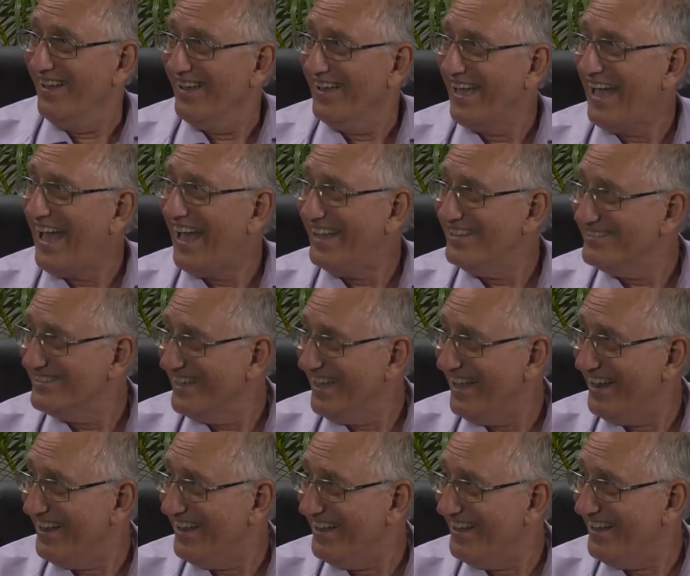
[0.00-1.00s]
gas
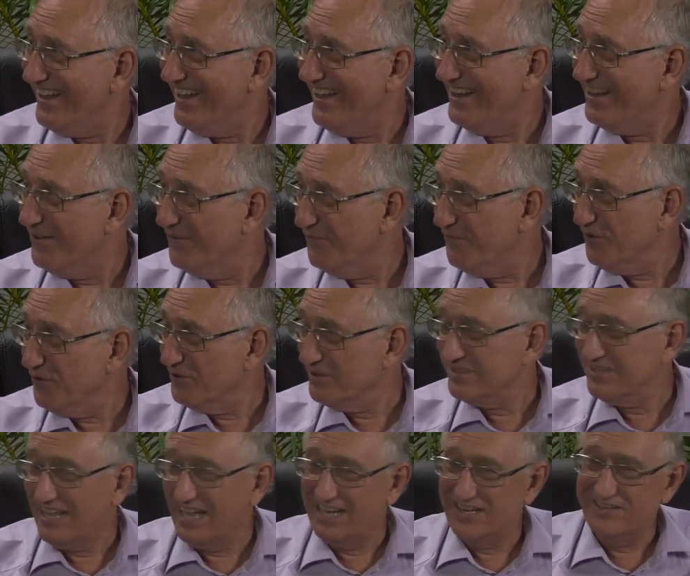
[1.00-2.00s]
at a fuel
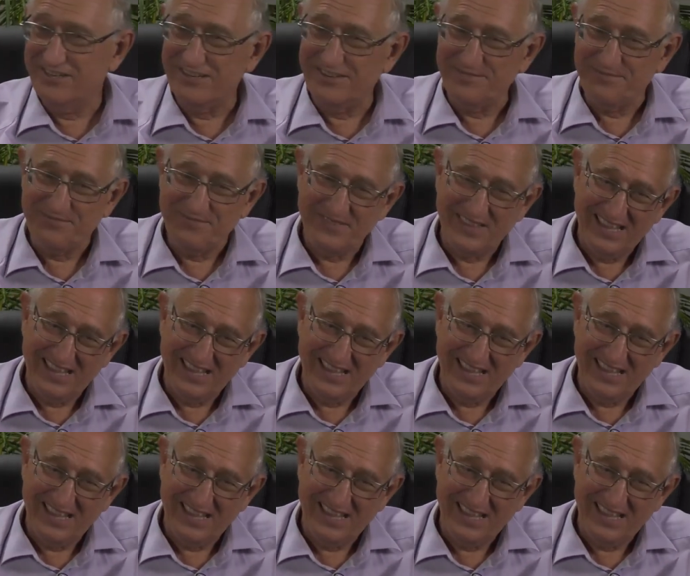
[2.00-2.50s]
station,